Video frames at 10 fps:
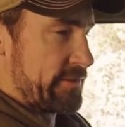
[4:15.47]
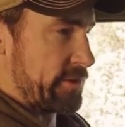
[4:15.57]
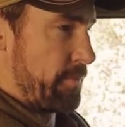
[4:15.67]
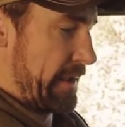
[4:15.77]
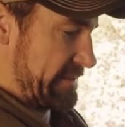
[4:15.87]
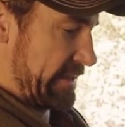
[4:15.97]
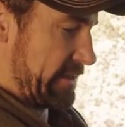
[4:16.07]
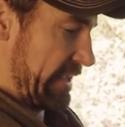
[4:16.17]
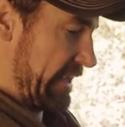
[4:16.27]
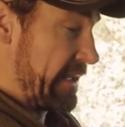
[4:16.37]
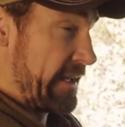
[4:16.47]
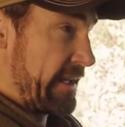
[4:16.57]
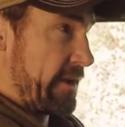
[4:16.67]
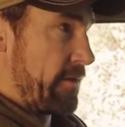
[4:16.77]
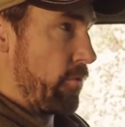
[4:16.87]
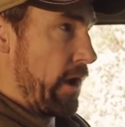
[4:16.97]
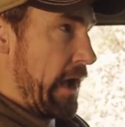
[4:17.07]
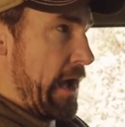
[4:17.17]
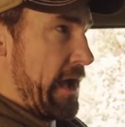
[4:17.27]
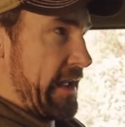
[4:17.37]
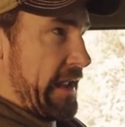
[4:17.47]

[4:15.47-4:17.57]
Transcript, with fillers: So basically, uh,